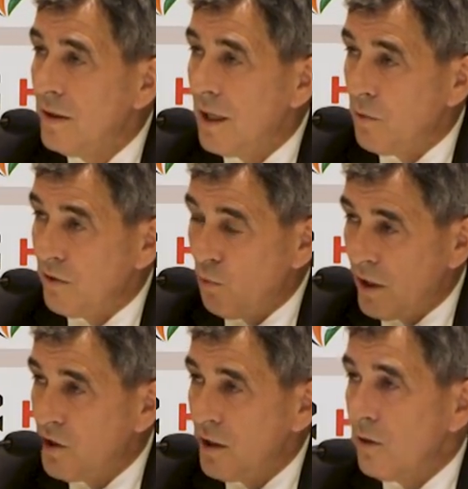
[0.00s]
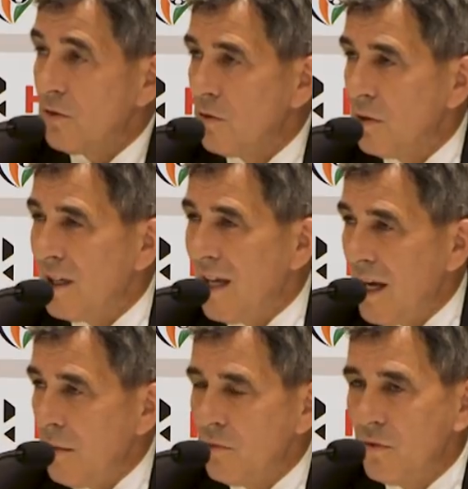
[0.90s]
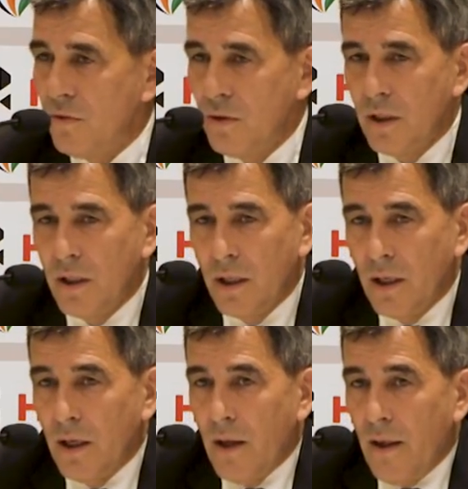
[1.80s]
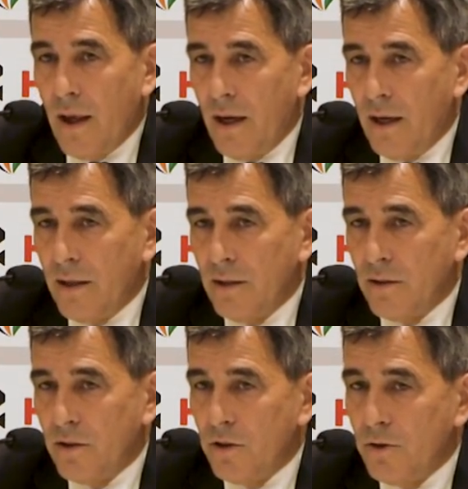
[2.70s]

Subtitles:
I was watching also the games, and